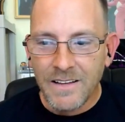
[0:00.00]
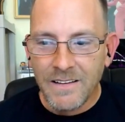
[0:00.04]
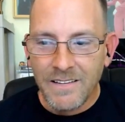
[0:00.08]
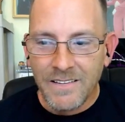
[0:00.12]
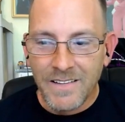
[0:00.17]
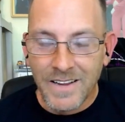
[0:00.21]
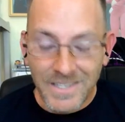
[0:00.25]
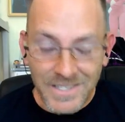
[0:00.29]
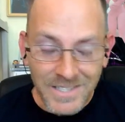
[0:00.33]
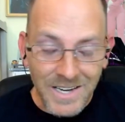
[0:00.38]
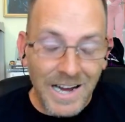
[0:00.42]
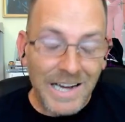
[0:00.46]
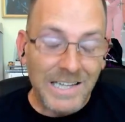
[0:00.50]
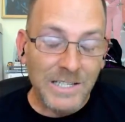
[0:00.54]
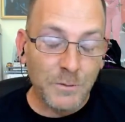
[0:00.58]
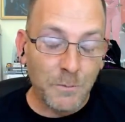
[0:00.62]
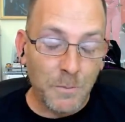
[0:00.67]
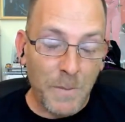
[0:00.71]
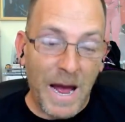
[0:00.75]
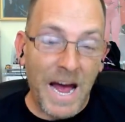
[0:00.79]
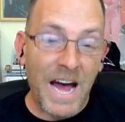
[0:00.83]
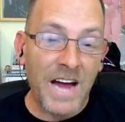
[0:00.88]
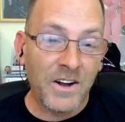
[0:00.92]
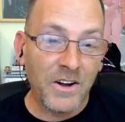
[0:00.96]
this guy's
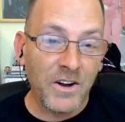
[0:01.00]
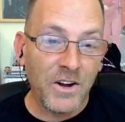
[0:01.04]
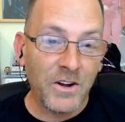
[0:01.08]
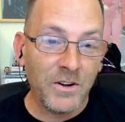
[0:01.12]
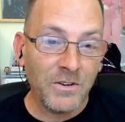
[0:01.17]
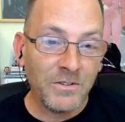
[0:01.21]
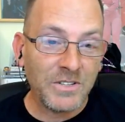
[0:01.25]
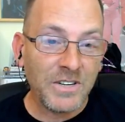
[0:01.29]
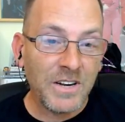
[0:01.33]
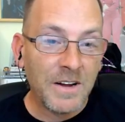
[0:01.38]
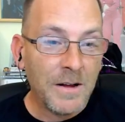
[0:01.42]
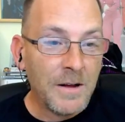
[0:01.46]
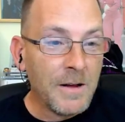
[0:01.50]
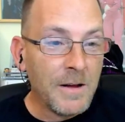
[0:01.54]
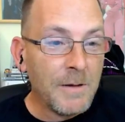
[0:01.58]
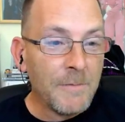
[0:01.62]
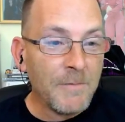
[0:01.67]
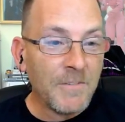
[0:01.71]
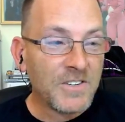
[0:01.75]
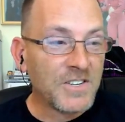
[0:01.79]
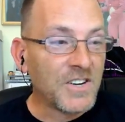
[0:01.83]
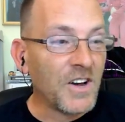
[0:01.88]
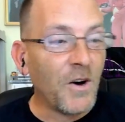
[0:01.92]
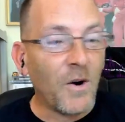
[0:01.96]
bad news.
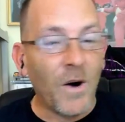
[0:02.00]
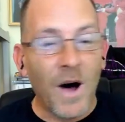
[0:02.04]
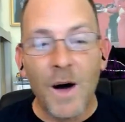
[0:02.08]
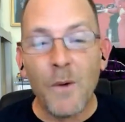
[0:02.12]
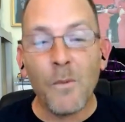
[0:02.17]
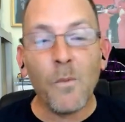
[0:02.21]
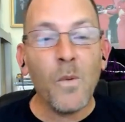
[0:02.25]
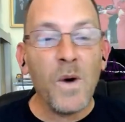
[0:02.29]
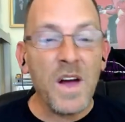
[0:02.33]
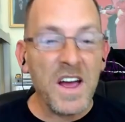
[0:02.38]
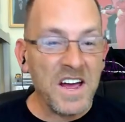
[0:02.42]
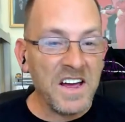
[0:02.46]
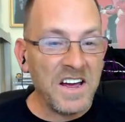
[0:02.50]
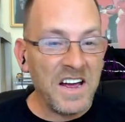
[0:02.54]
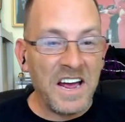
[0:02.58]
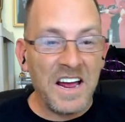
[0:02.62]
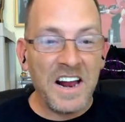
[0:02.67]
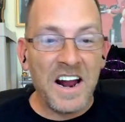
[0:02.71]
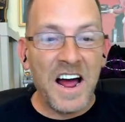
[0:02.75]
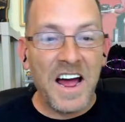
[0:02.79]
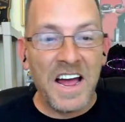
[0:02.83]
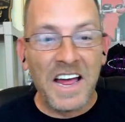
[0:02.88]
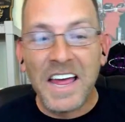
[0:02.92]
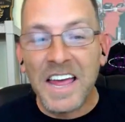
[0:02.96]
So I went and
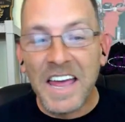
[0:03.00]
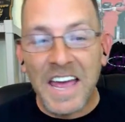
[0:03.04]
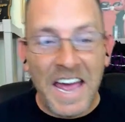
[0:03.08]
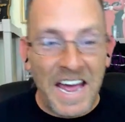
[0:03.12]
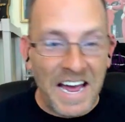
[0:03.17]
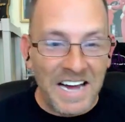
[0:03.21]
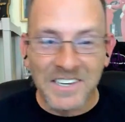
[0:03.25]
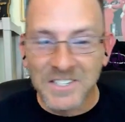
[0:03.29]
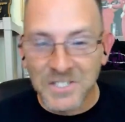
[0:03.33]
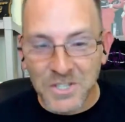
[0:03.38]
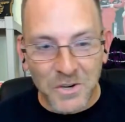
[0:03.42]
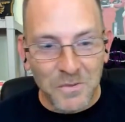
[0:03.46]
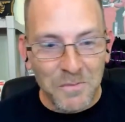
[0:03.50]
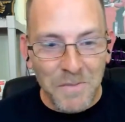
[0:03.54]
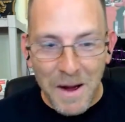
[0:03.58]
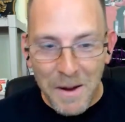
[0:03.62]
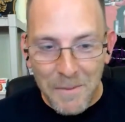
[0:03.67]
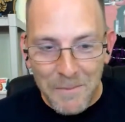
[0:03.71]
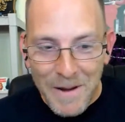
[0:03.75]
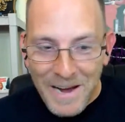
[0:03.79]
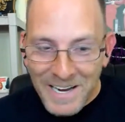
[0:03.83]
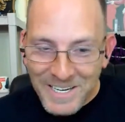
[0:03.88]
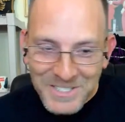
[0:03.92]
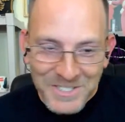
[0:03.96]
I canceled my
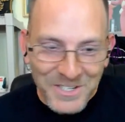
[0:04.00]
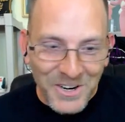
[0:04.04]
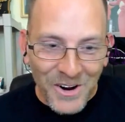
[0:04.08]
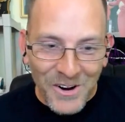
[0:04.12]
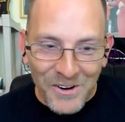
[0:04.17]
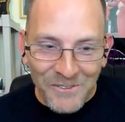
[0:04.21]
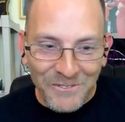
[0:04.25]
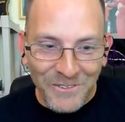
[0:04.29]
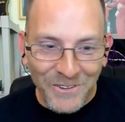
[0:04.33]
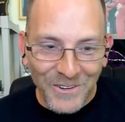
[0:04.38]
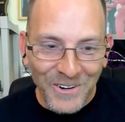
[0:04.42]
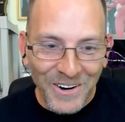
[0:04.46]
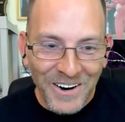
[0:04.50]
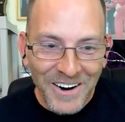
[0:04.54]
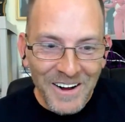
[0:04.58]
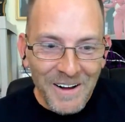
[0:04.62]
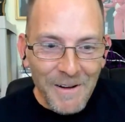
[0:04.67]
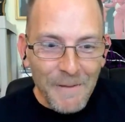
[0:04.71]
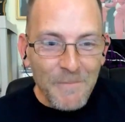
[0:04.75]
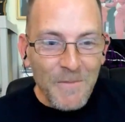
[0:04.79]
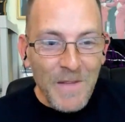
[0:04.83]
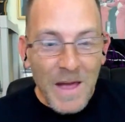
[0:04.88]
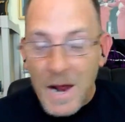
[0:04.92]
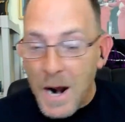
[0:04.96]
best offer
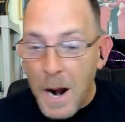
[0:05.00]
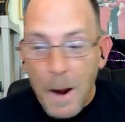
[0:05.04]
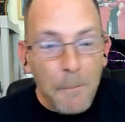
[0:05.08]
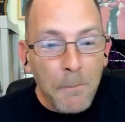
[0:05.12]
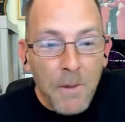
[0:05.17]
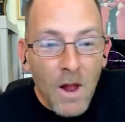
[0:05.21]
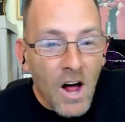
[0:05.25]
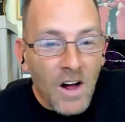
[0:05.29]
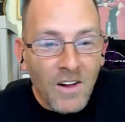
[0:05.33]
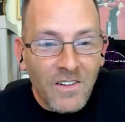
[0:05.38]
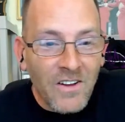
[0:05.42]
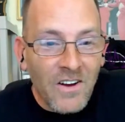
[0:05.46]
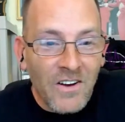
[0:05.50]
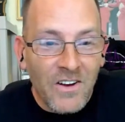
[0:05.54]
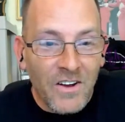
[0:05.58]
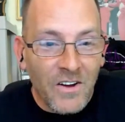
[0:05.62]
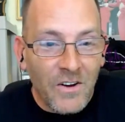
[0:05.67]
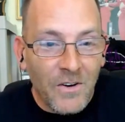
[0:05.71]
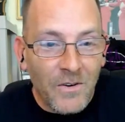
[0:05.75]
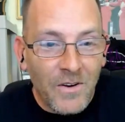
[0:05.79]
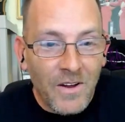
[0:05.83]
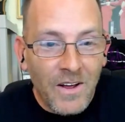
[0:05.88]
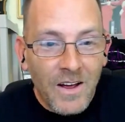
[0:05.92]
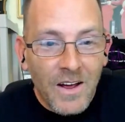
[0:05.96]
and I blocked the
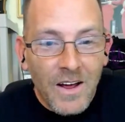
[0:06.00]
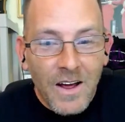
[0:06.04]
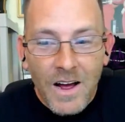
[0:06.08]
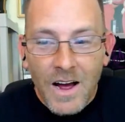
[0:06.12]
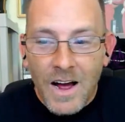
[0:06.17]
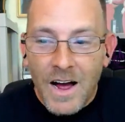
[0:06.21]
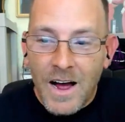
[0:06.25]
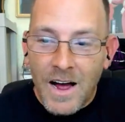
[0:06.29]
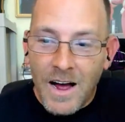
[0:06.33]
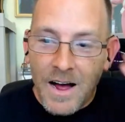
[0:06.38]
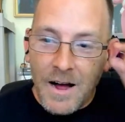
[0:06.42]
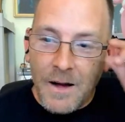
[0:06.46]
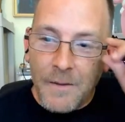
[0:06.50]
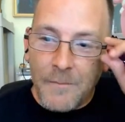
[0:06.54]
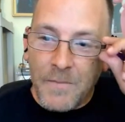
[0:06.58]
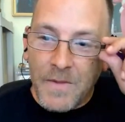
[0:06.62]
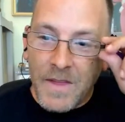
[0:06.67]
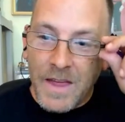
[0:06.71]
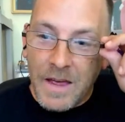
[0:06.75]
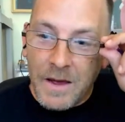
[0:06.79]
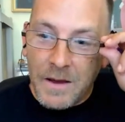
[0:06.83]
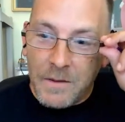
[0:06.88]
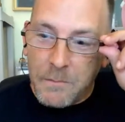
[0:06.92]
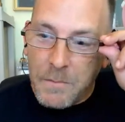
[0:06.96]
dude
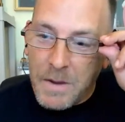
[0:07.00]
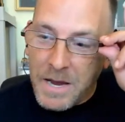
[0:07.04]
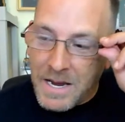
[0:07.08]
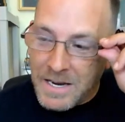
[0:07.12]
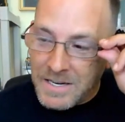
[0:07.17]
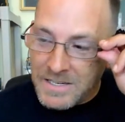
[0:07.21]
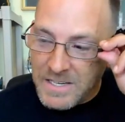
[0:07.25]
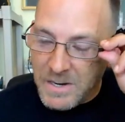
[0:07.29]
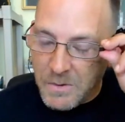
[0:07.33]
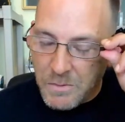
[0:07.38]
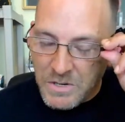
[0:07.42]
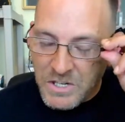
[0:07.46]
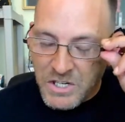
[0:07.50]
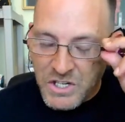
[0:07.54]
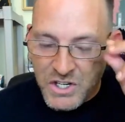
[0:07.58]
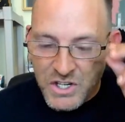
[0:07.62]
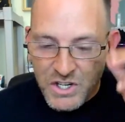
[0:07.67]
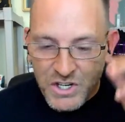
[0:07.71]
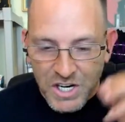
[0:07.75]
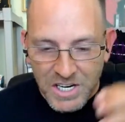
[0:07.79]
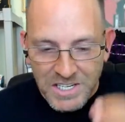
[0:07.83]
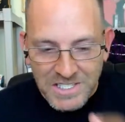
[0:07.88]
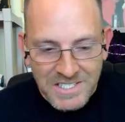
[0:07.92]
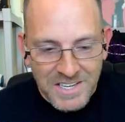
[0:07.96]
because it was
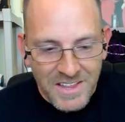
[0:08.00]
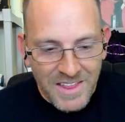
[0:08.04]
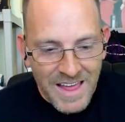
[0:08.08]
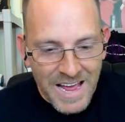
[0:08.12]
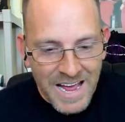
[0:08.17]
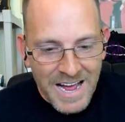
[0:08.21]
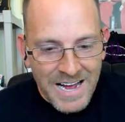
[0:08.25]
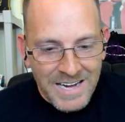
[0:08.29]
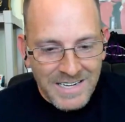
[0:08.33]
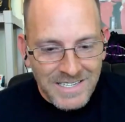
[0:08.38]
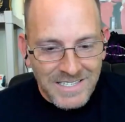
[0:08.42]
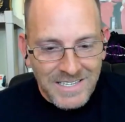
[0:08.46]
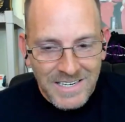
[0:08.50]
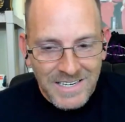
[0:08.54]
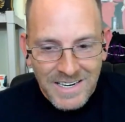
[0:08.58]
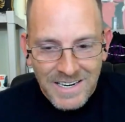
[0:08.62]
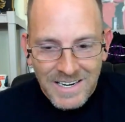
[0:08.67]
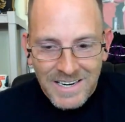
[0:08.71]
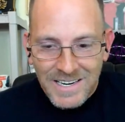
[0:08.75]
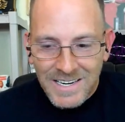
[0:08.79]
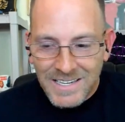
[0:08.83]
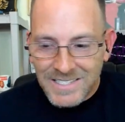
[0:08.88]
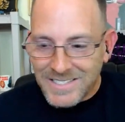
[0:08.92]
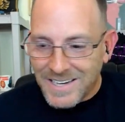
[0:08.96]
just that.
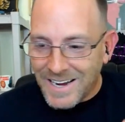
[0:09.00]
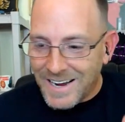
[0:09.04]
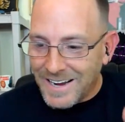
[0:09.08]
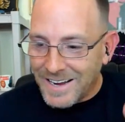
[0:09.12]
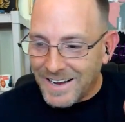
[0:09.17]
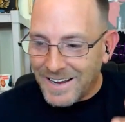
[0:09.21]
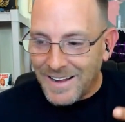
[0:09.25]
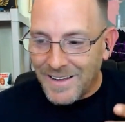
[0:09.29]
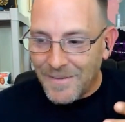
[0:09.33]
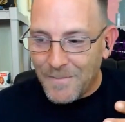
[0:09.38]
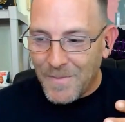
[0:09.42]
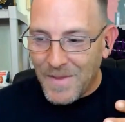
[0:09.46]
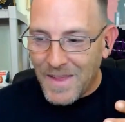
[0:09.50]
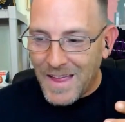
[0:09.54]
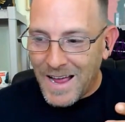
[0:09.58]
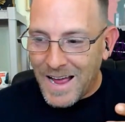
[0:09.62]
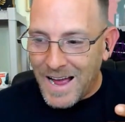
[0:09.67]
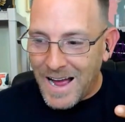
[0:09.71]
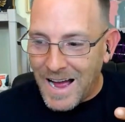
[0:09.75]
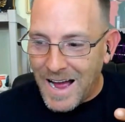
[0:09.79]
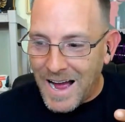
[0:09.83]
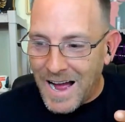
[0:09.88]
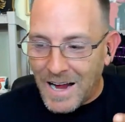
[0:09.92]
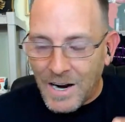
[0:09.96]
It's like,
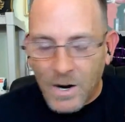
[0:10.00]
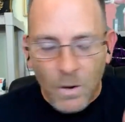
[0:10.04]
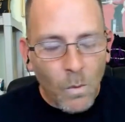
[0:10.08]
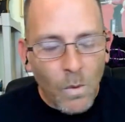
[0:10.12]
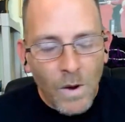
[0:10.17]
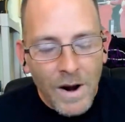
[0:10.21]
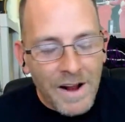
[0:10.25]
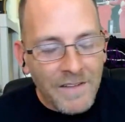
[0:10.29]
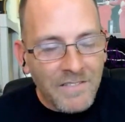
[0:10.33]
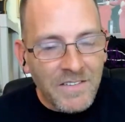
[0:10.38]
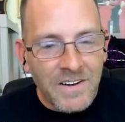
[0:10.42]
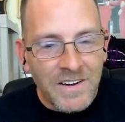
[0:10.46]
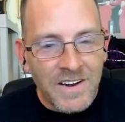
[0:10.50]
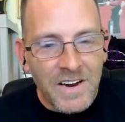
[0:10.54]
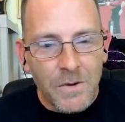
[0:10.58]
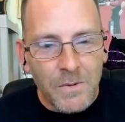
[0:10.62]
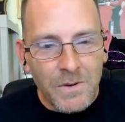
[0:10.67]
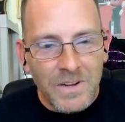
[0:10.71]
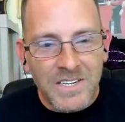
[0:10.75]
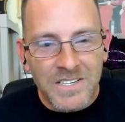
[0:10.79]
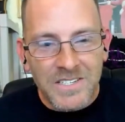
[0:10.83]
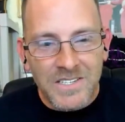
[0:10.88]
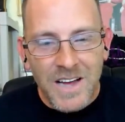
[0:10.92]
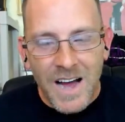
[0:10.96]
I don't want to have to deal
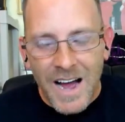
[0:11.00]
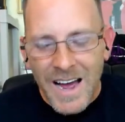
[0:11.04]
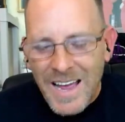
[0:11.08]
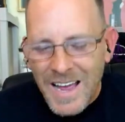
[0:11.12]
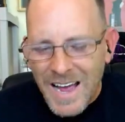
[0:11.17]
with this guy.